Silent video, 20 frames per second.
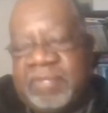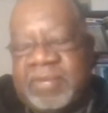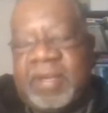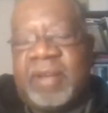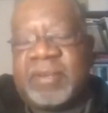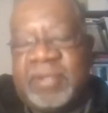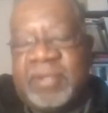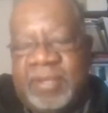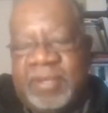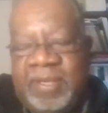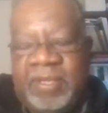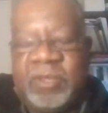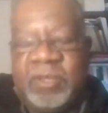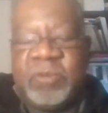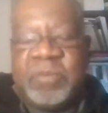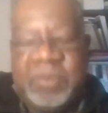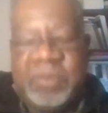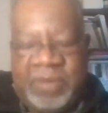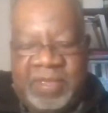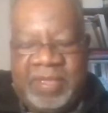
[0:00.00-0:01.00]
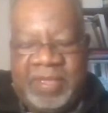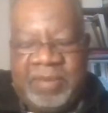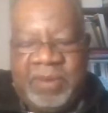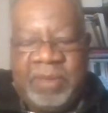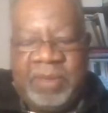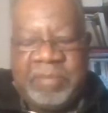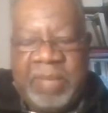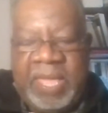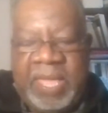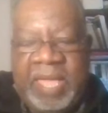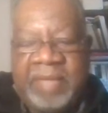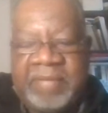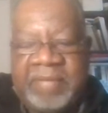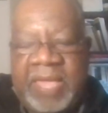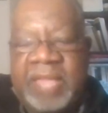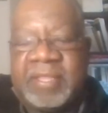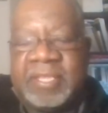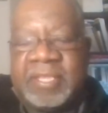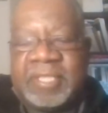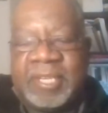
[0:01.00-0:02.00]
talked, you may have
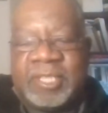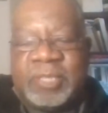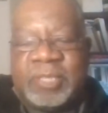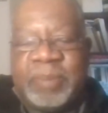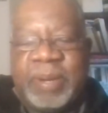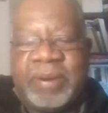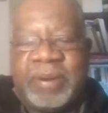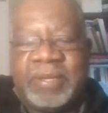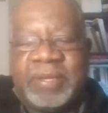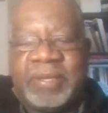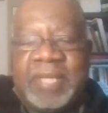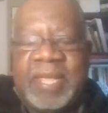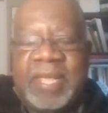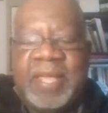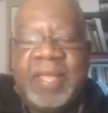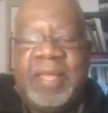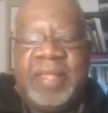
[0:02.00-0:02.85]
had this experience,